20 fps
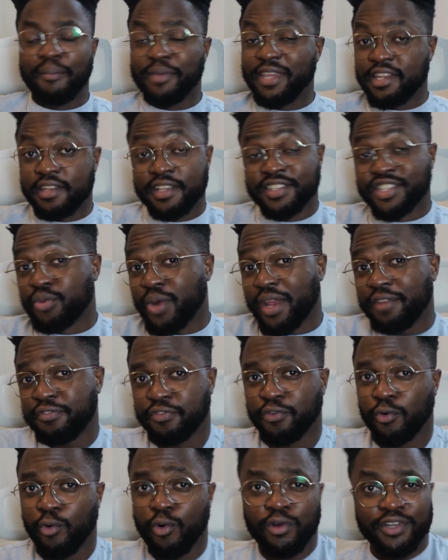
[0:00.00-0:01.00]
I mean, it's great
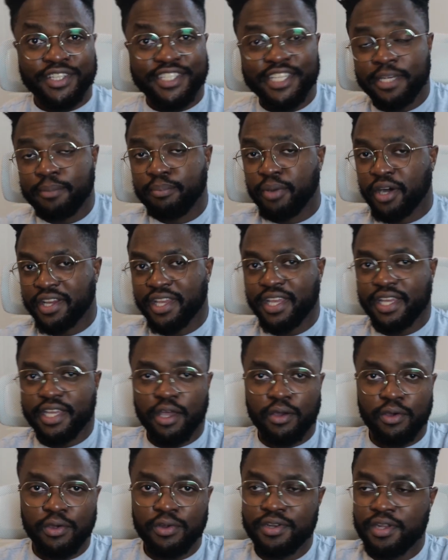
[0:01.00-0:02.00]
for debugging
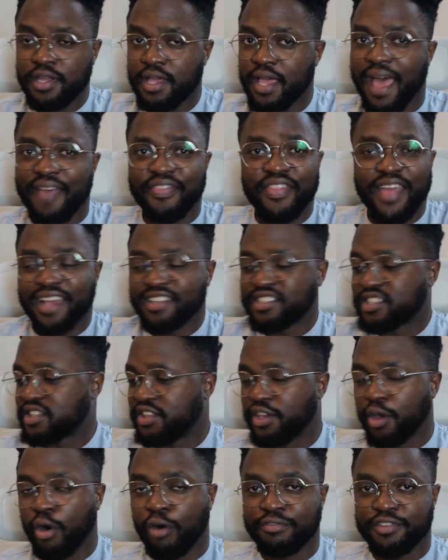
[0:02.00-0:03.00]
code, and that's
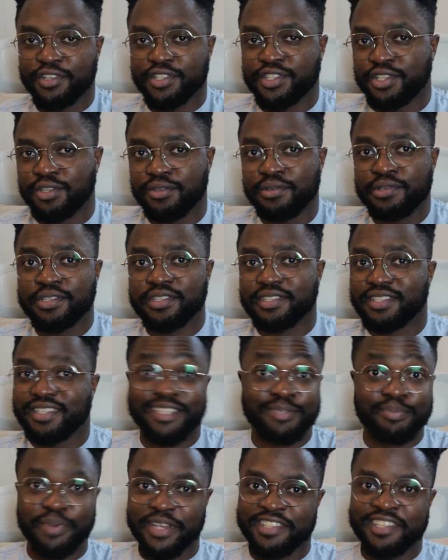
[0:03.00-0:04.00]
the obvious use.
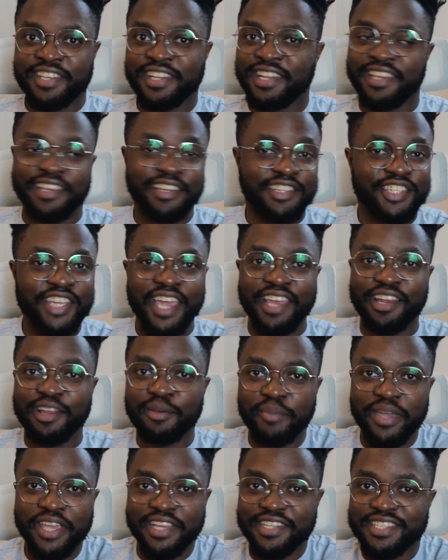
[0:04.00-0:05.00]
It's basically a tailor
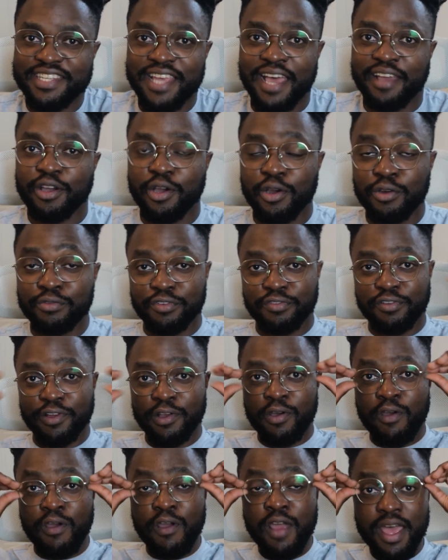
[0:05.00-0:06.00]
made Stack
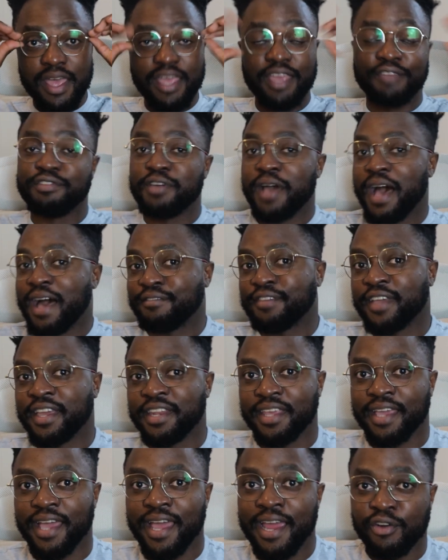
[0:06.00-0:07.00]
Overflow if you have
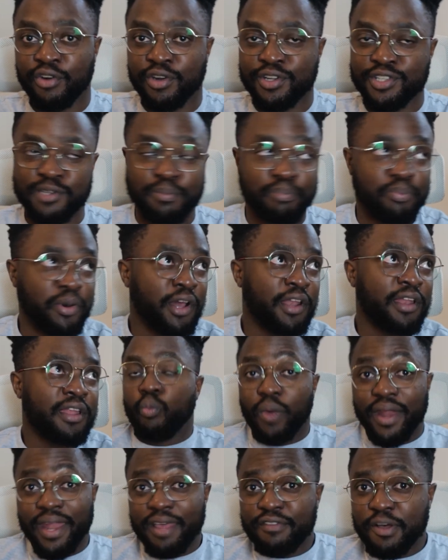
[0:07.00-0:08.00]
any errors, but
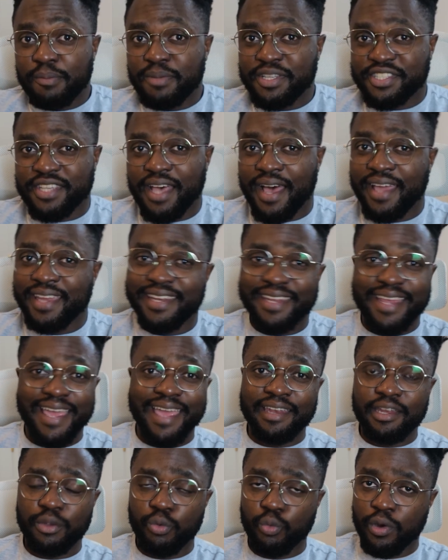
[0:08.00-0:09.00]
whenever I'm assigned
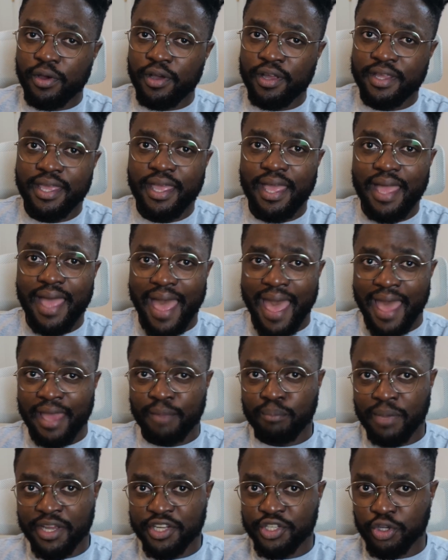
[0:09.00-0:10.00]
any work
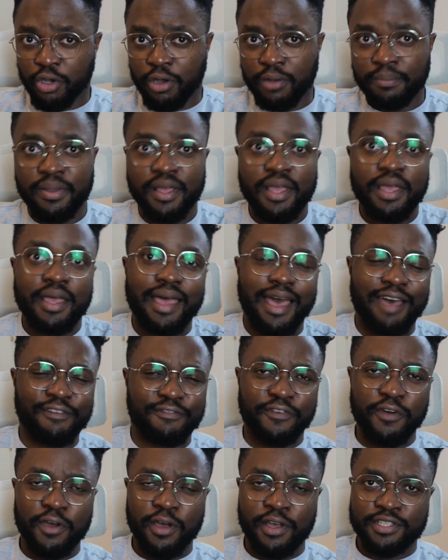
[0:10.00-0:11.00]
at my job.
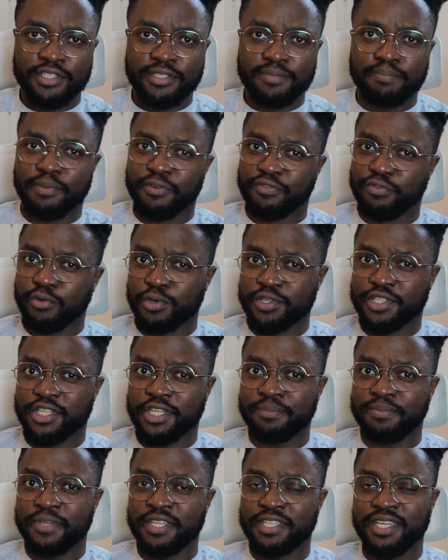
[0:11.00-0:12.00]
At first, before
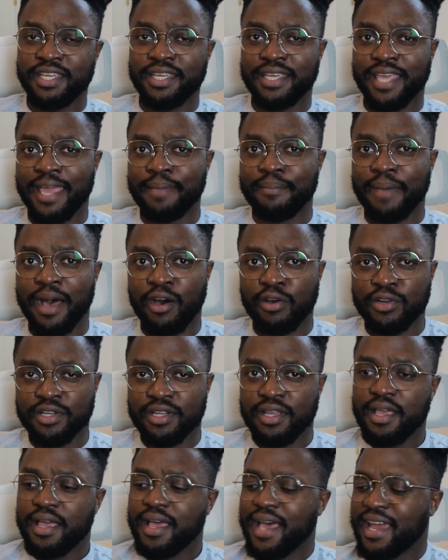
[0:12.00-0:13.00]
GPT came
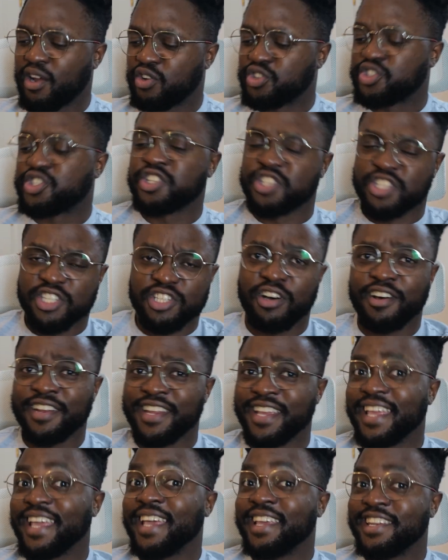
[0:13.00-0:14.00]
out and I was just
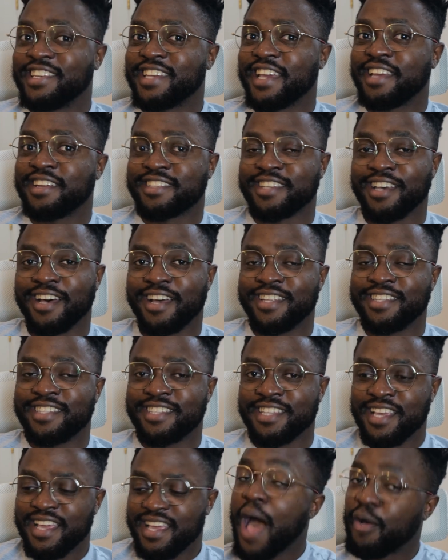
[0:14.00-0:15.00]
starting in data
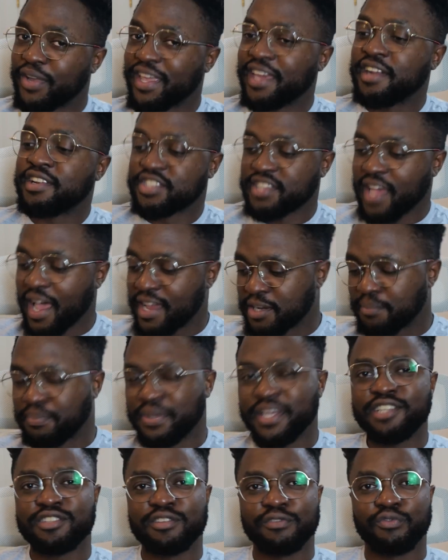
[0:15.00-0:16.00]
science, I would get assigned a
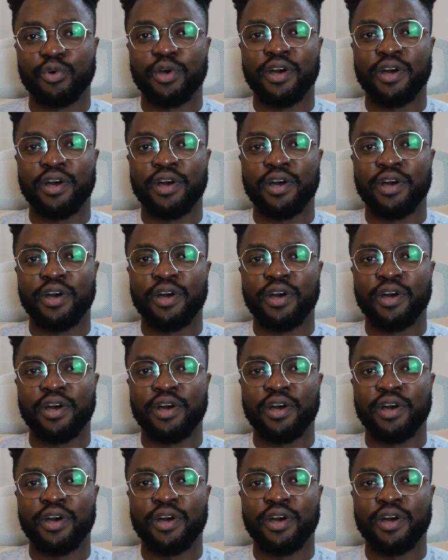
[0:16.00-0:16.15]
piece of